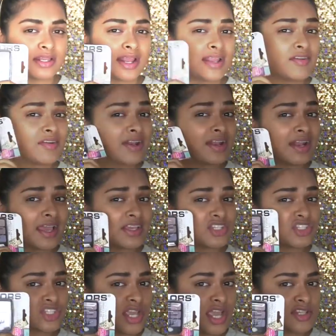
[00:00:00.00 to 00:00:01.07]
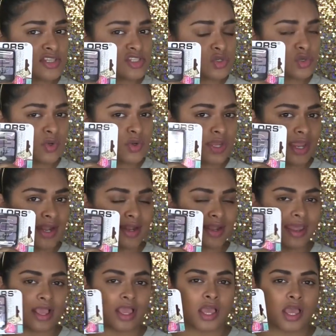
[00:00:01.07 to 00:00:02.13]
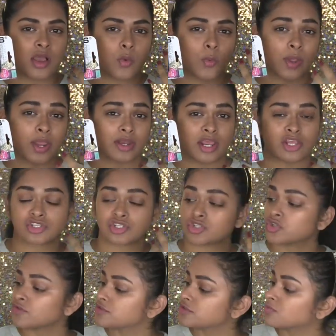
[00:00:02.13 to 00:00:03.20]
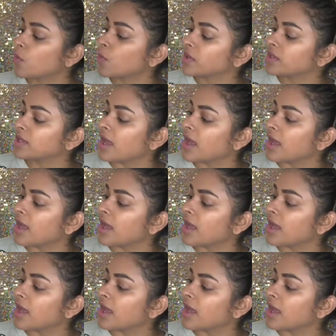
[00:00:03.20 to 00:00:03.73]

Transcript: It had really nice shades to create like variations of smoky